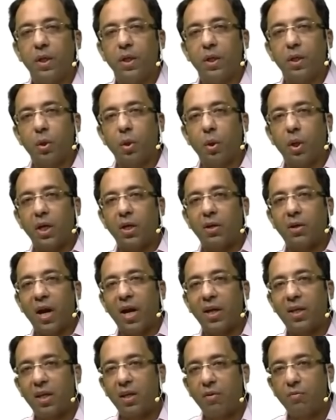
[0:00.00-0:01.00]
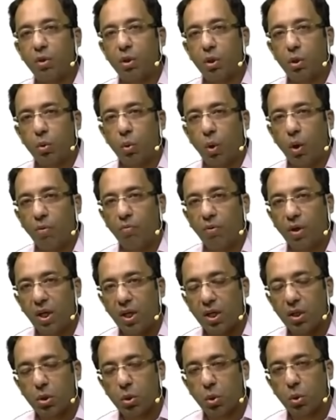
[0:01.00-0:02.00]
you know, interacting with you on
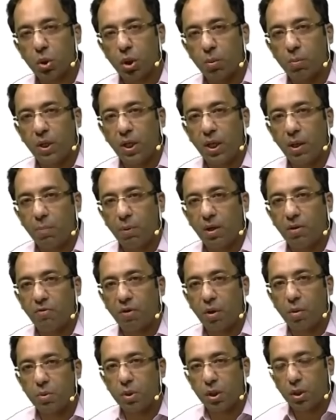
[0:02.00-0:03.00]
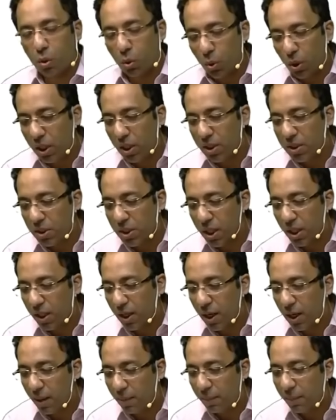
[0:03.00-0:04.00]
various social media platforms, including
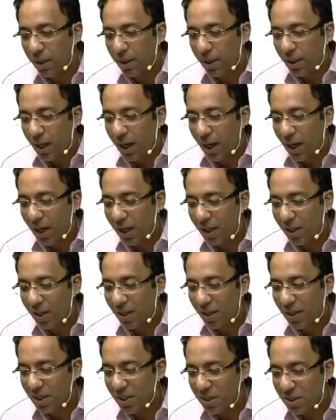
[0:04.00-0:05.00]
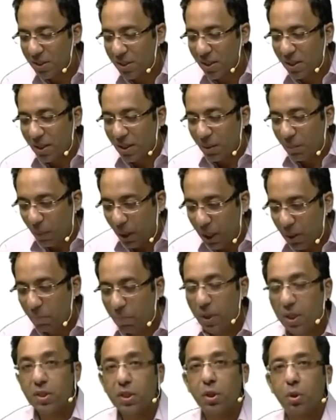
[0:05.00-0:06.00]
Instagram, and it is my
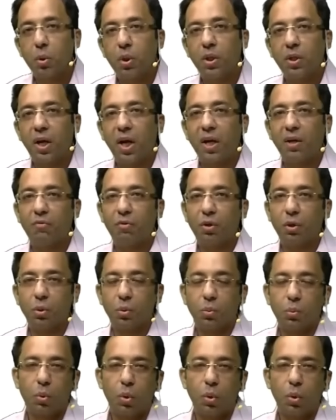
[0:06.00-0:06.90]
pleasure to interact with you.